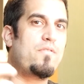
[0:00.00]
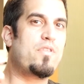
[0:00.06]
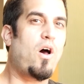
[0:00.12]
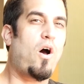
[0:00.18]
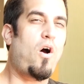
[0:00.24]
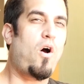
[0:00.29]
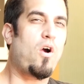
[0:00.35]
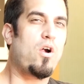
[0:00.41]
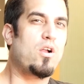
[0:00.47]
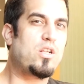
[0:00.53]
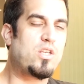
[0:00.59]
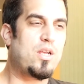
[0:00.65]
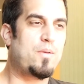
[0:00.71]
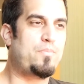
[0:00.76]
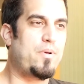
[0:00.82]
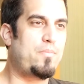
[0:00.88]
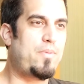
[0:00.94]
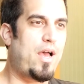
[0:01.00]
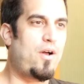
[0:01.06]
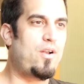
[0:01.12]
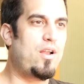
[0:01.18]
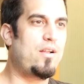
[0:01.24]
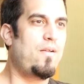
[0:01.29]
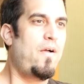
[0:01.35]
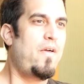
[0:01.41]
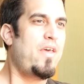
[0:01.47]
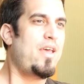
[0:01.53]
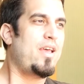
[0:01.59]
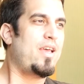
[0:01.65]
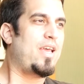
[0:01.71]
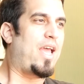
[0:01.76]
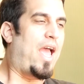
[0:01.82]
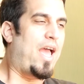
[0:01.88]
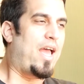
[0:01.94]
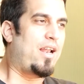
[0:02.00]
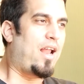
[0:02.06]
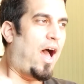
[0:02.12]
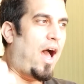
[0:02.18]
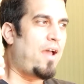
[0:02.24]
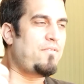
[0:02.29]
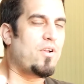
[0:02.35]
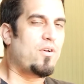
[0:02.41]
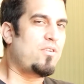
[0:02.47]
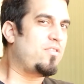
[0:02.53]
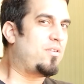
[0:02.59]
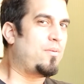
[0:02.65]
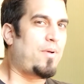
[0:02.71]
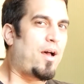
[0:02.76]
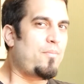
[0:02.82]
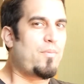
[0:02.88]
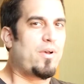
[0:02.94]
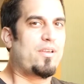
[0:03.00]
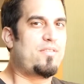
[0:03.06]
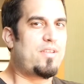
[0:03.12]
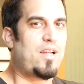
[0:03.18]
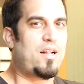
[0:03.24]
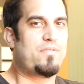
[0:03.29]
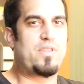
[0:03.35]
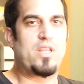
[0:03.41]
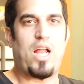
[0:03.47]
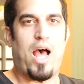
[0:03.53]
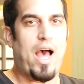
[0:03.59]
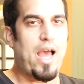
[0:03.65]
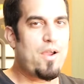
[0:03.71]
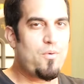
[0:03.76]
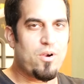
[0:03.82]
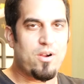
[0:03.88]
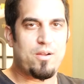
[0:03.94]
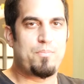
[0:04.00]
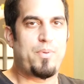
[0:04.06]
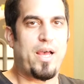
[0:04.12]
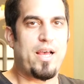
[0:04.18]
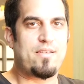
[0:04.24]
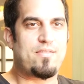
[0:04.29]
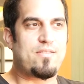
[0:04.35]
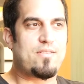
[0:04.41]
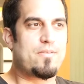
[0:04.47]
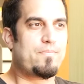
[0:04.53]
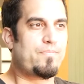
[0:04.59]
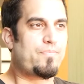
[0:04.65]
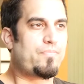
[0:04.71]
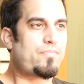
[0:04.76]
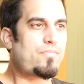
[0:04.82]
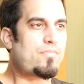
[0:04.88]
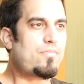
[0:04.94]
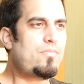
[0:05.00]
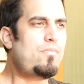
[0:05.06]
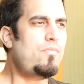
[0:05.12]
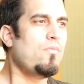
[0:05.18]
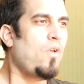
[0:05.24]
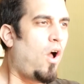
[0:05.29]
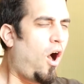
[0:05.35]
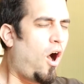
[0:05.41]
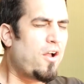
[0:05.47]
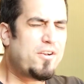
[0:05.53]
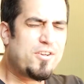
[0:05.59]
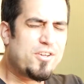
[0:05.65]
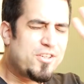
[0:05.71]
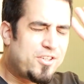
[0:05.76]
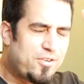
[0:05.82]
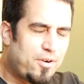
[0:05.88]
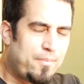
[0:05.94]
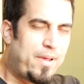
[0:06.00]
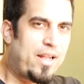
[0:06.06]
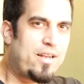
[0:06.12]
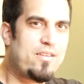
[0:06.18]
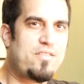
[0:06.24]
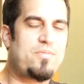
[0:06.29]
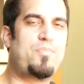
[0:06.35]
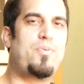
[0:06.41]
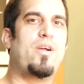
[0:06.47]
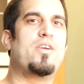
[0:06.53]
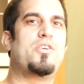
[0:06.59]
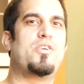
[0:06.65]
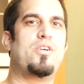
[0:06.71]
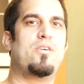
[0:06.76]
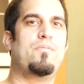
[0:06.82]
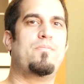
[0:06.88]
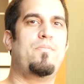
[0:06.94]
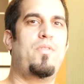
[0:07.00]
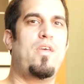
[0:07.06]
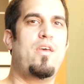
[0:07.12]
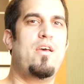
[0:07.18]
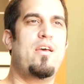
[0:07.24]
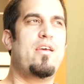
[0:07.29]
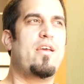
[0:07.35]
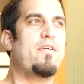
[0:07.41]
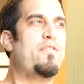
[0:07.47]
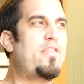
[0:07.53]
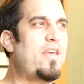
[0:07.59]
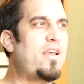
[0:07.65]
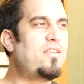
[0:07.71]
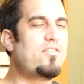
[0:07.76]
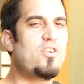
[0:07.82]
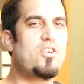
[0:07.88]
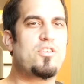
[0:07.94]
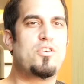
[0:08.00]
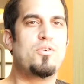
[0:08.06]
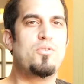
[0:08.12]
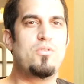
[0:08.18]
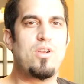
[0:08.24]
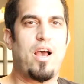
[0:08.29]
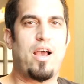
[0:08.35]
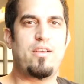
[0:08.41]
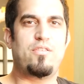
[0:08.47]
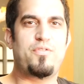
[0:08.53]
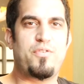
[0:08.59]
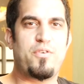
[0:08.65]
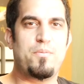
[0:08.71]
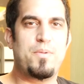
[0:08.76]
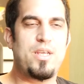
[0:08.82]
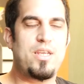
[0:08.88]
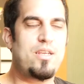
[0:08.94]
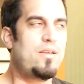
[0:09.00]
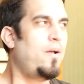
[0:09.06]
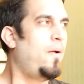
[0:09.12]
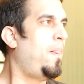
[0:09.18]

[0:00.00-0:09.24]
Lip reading: the hardship about it. And I've noticed about myself that I work best under tremendous pressure. If things are too nice for me,